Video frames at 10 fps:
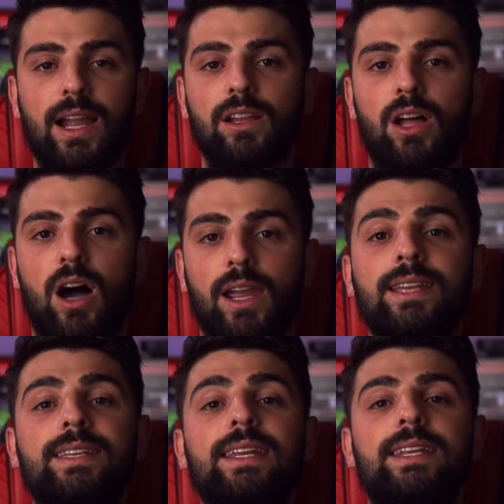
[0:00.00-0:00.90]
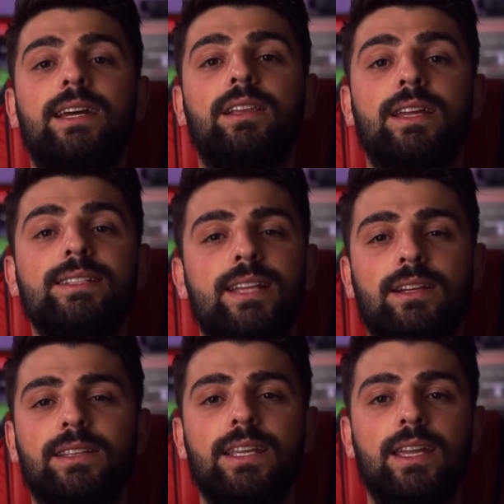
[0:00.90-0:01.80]
dialogue and detail and
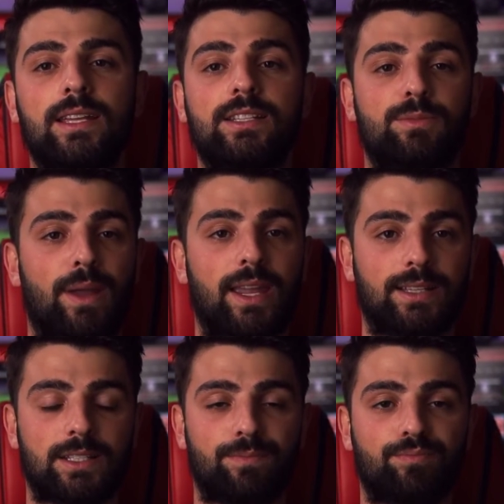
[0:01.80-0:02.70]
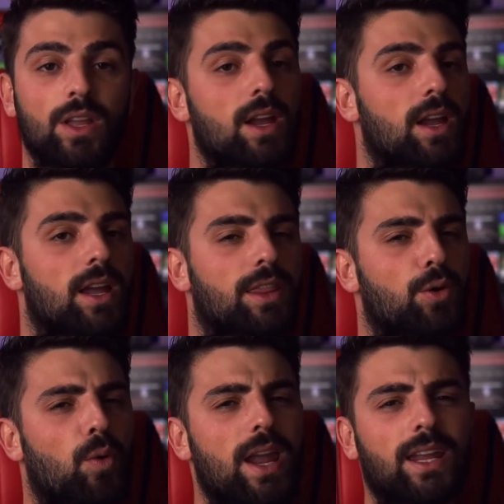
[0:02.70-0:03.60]
subtlety in spades.
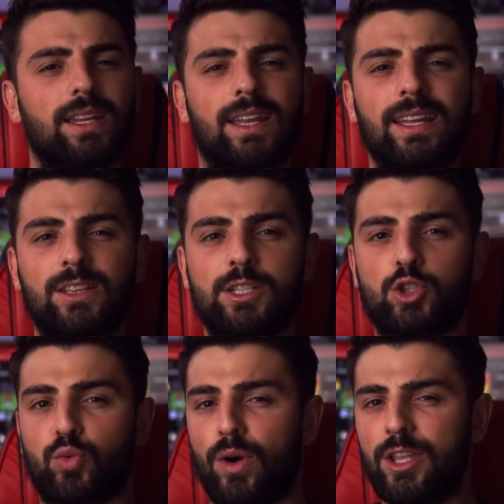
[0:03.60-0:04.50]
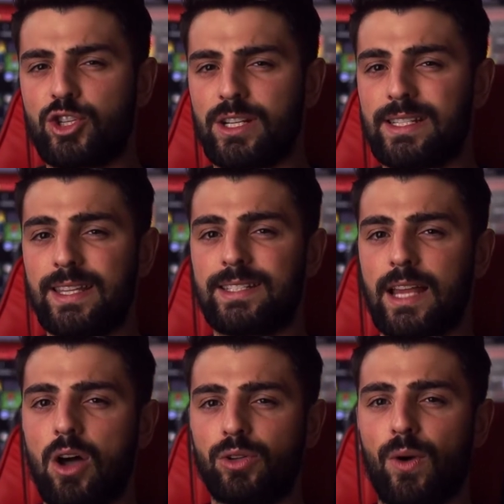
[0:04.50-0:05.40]
The way it stretches the
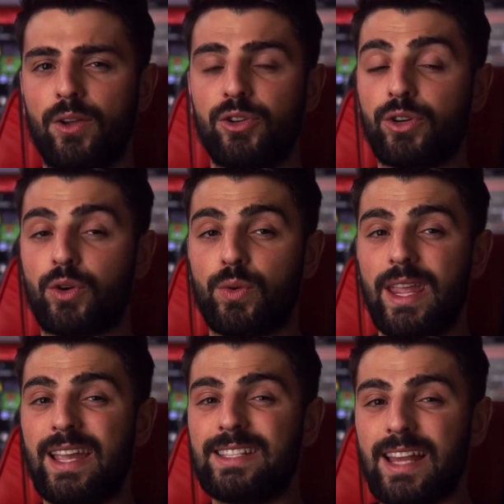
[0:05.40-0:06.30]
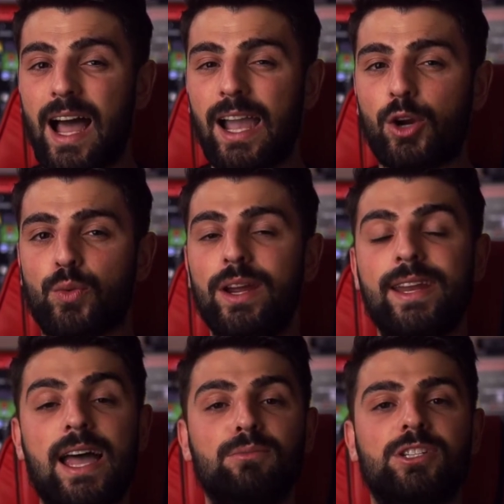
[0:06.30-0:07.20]
sound around you creates a great
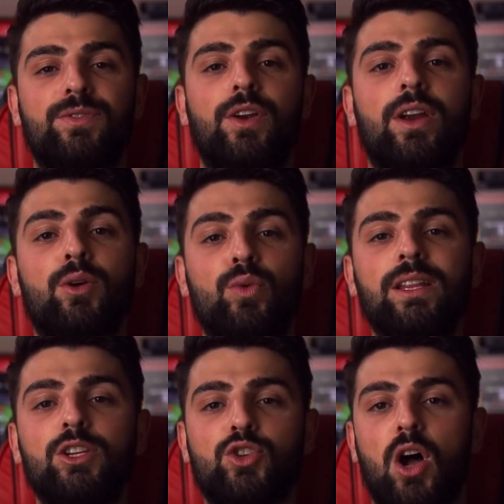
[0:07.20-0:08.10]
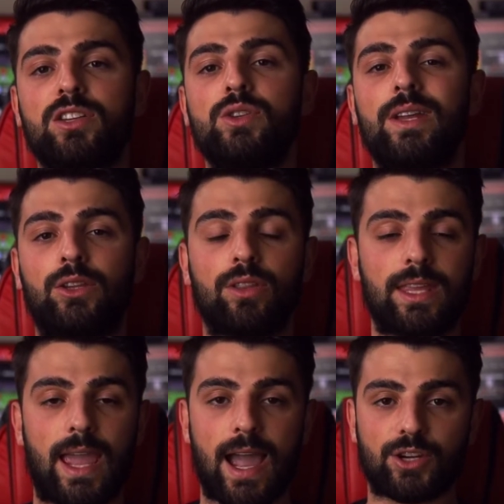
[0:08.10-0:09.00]
atmosphere and really draws you into
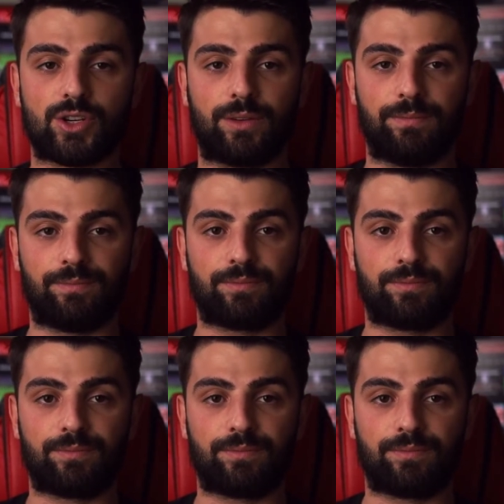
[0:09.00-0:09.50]
the action.